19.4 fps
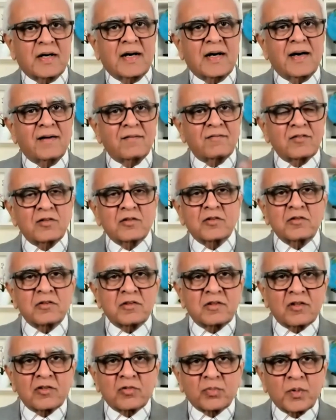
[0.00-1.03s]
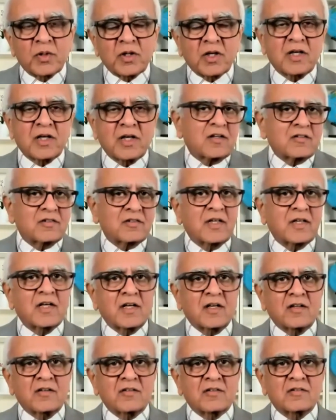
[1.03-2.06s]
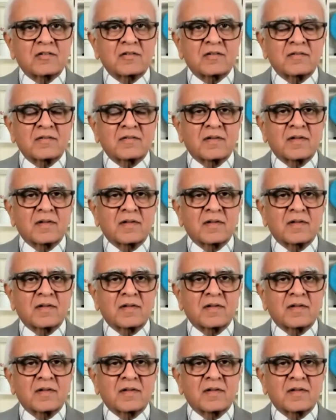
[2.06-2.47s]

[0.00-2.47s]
I have used this particular sentence